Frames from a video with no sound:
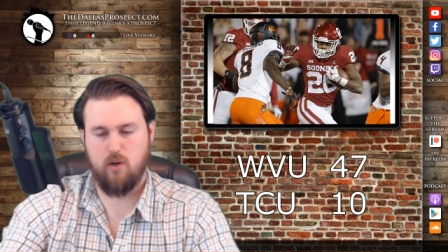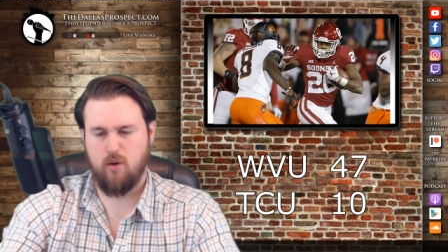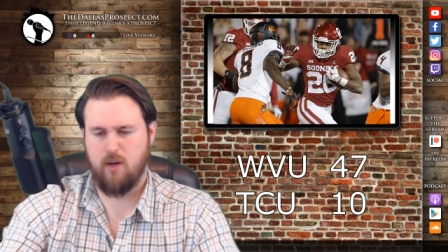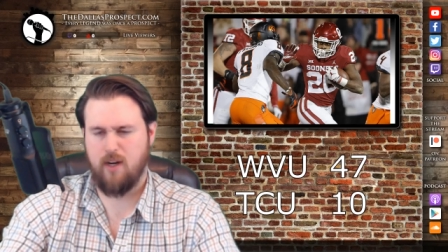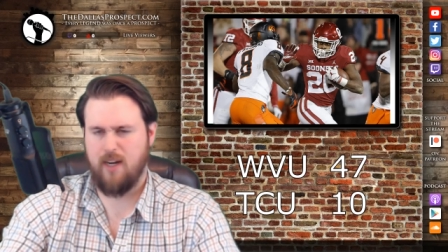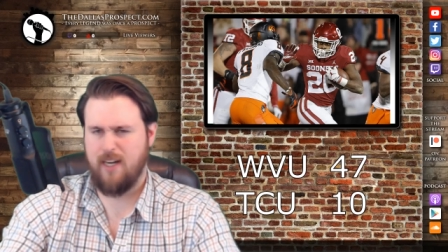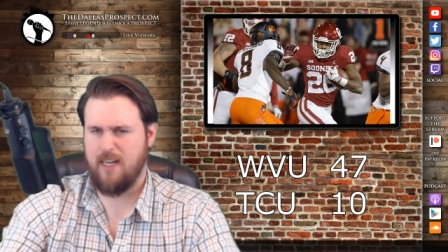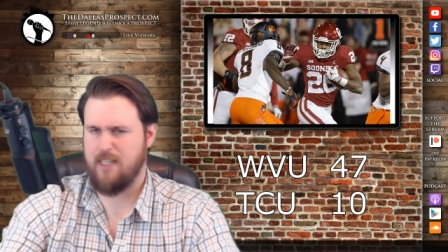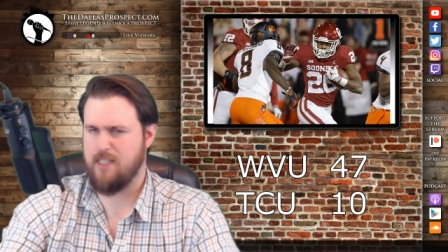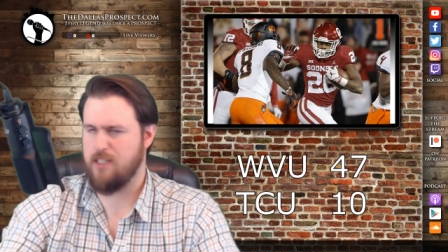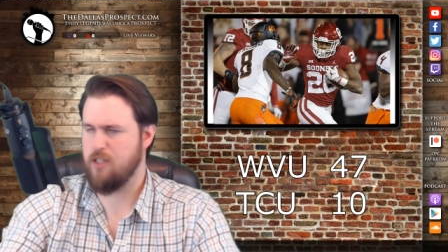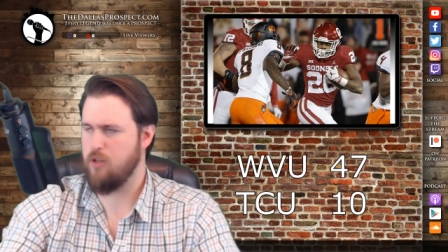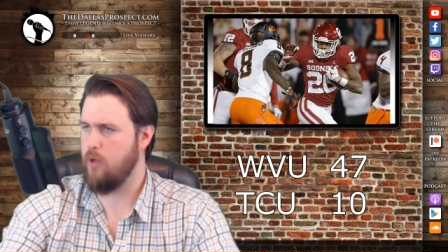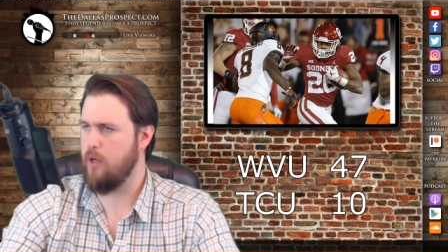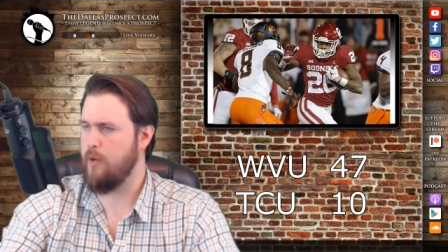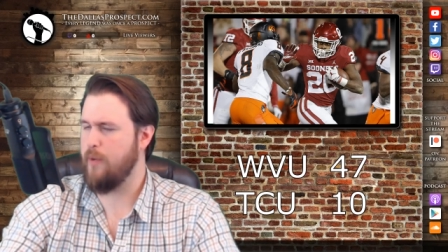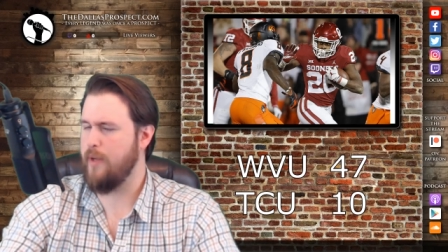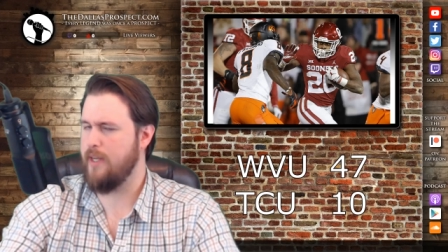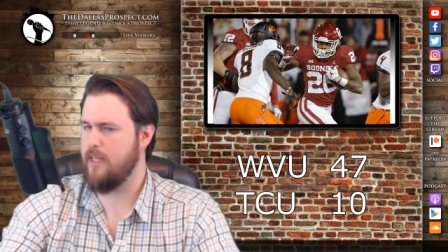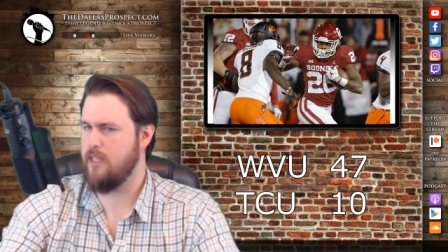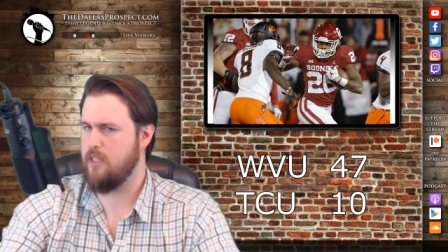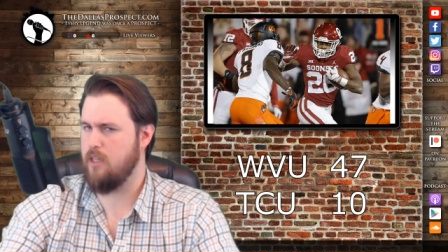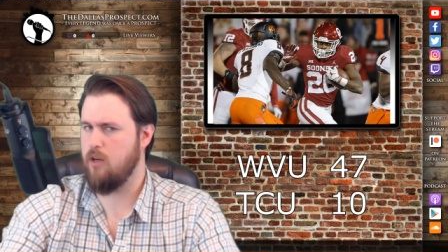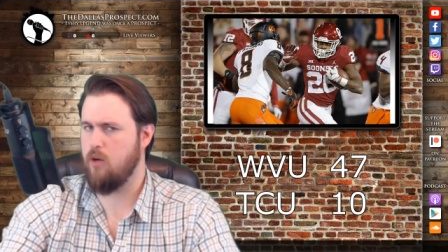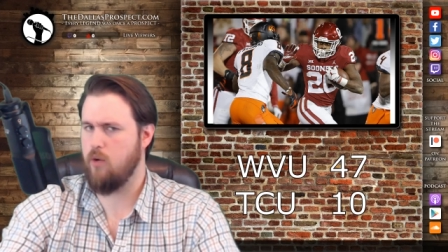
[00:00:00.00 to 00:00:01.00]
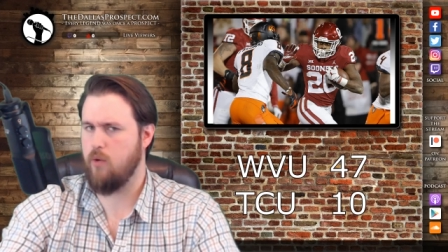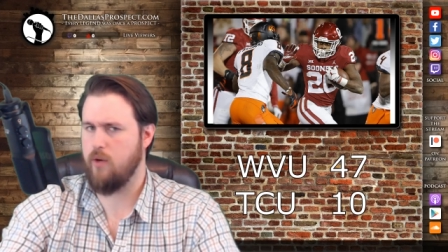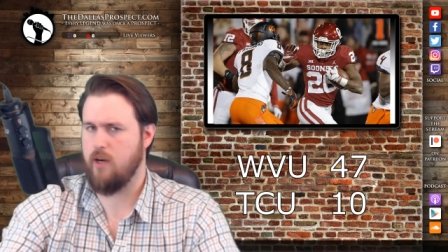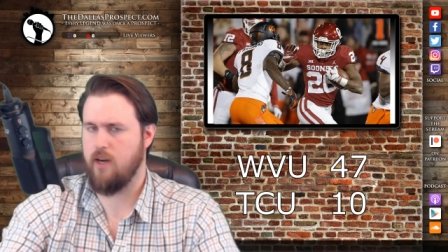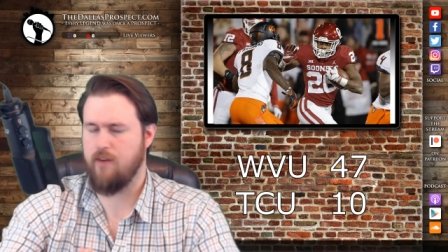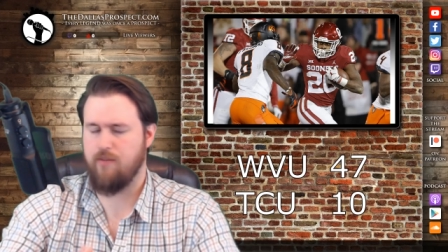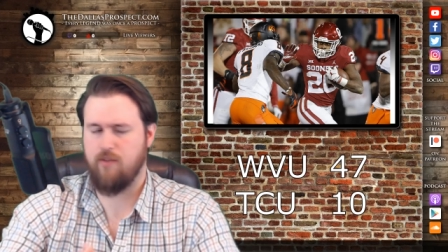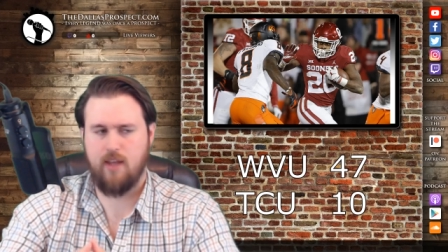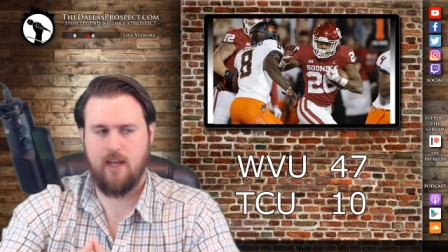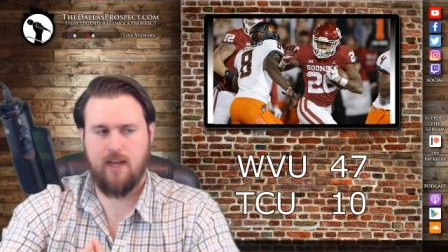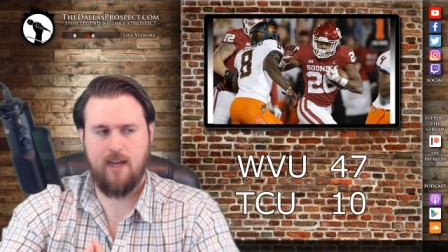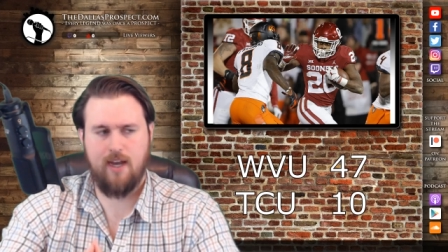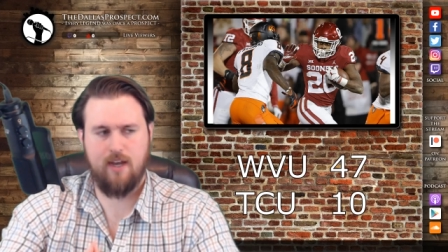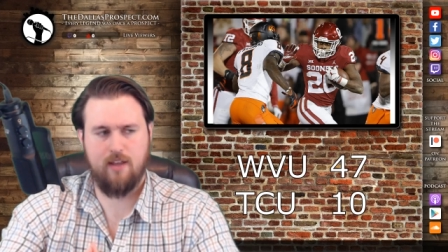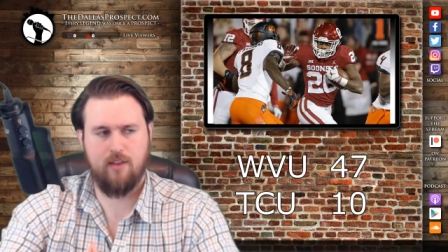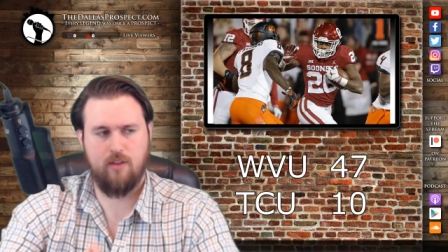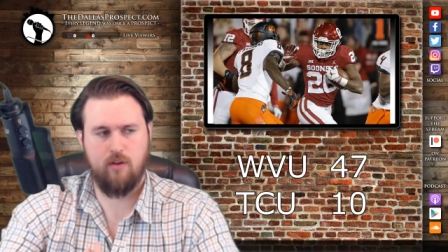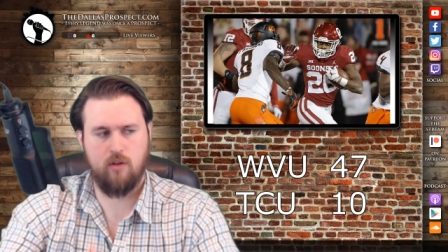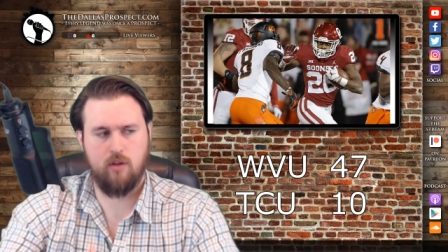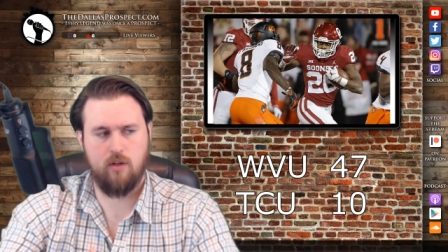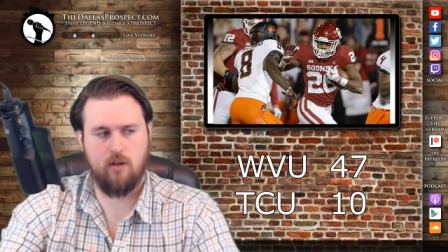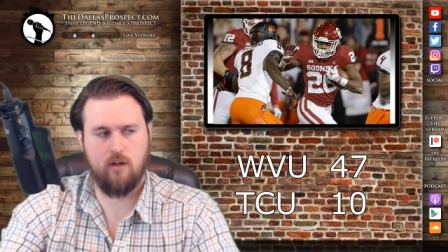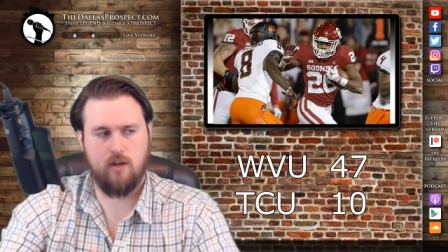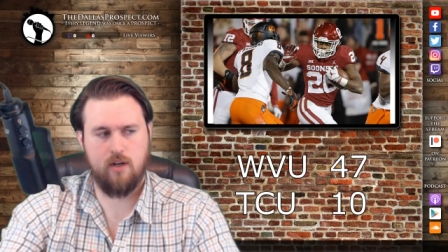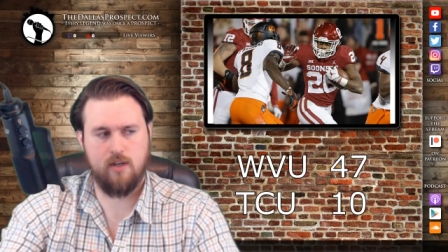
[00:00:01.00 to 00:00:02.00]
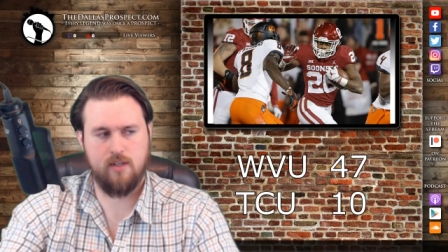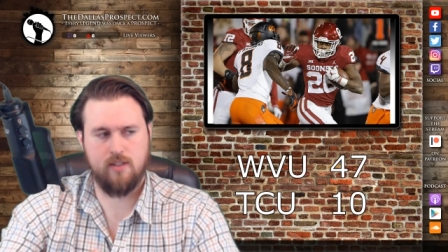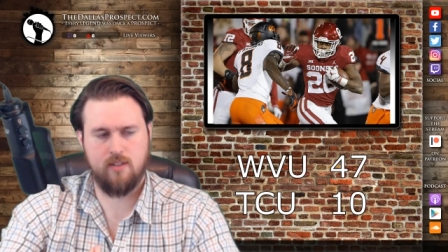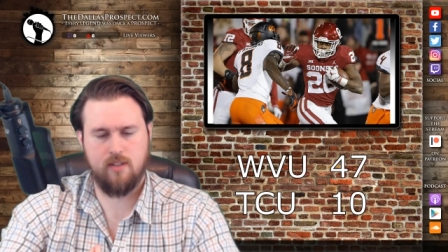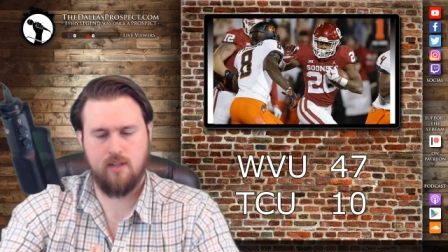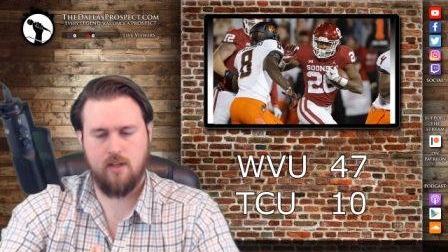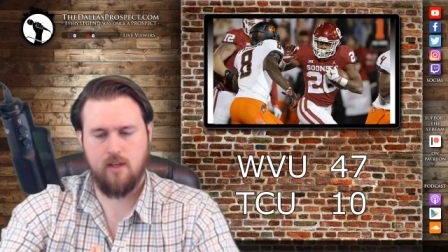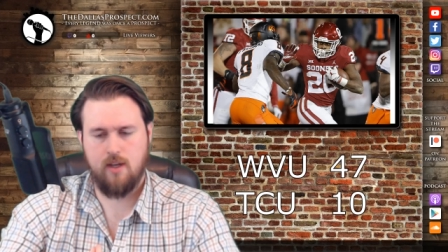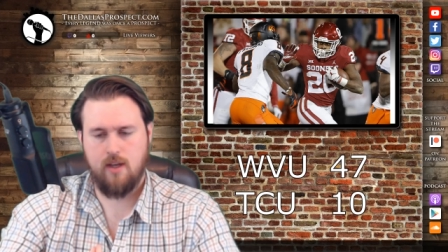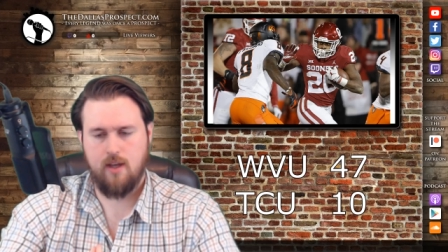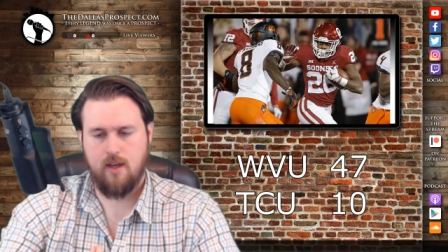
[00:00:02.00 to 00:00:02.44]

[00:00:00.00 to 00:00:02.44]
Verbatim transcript: or I guess three weeks ago, whenever they had their loss.